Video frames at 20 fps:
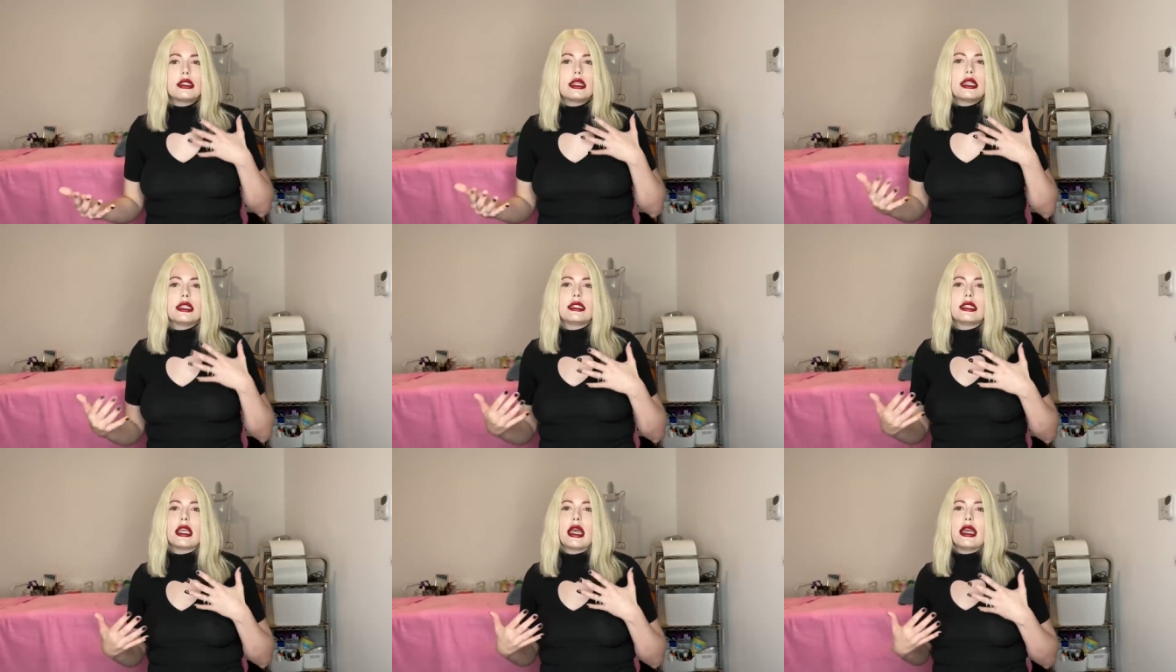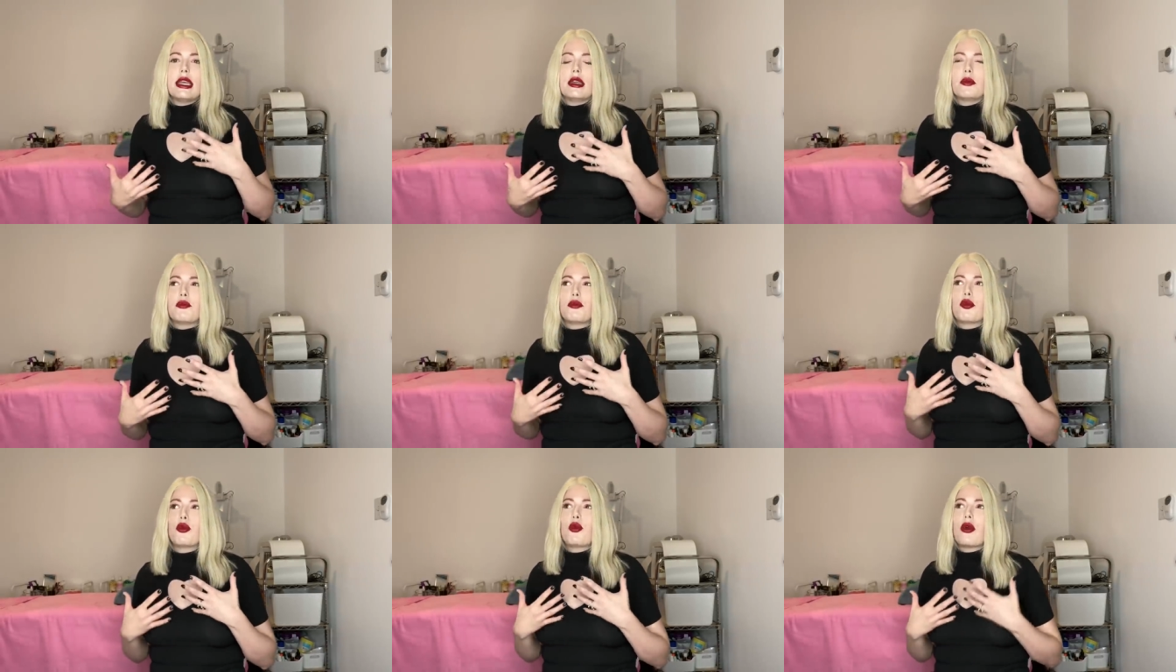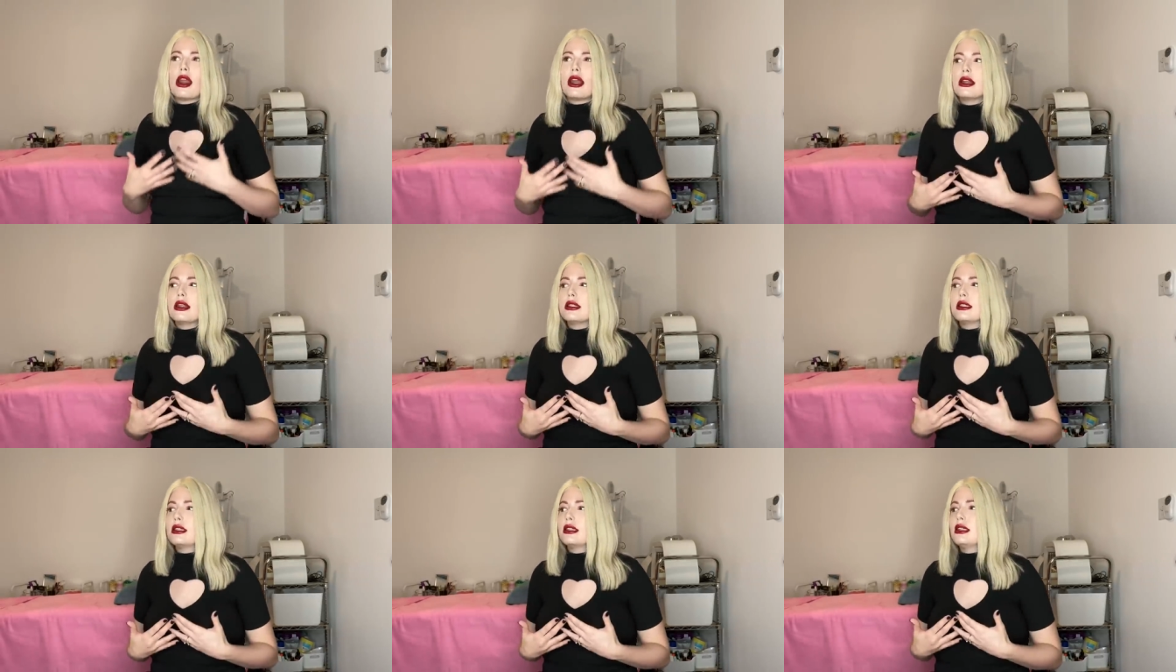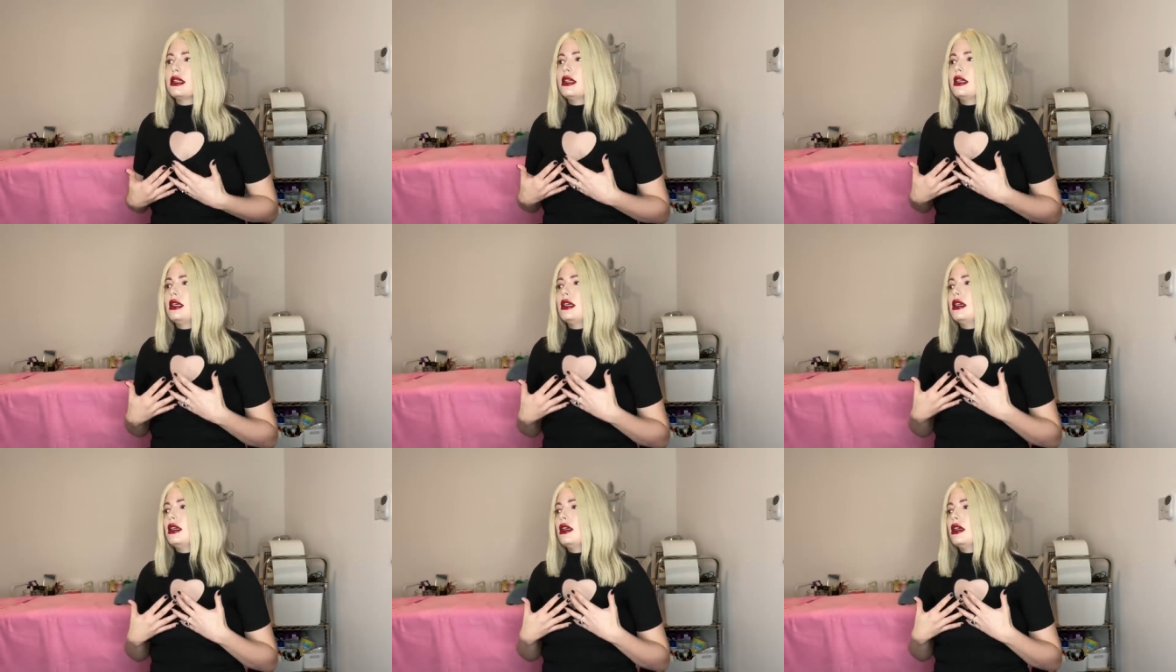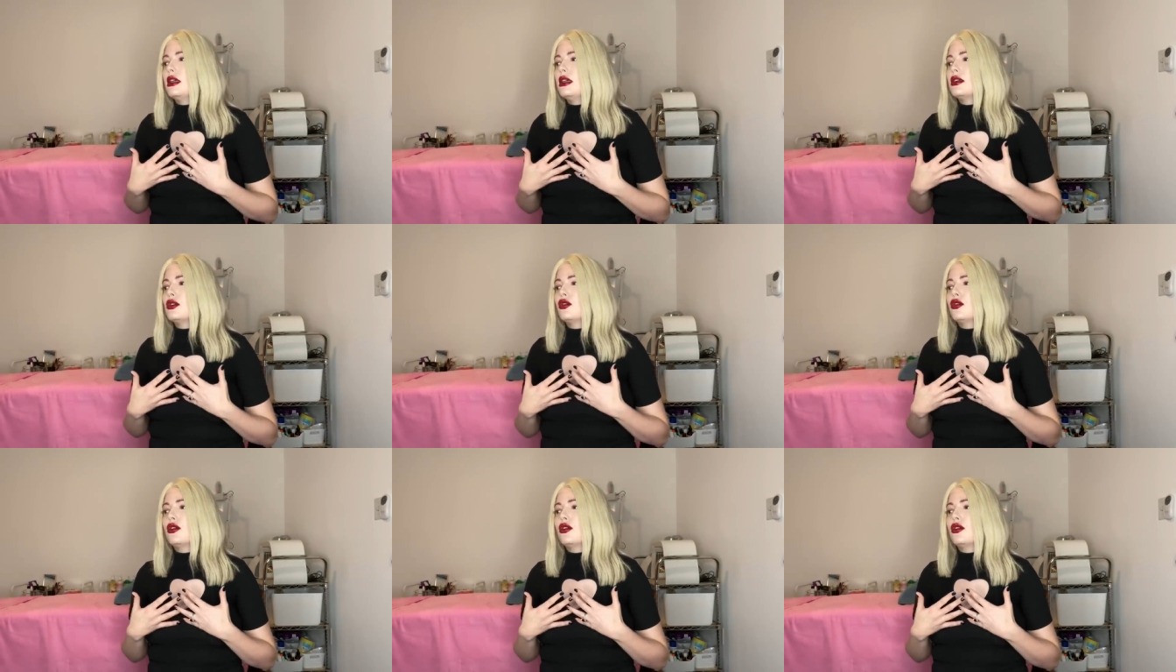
It's like pregnancy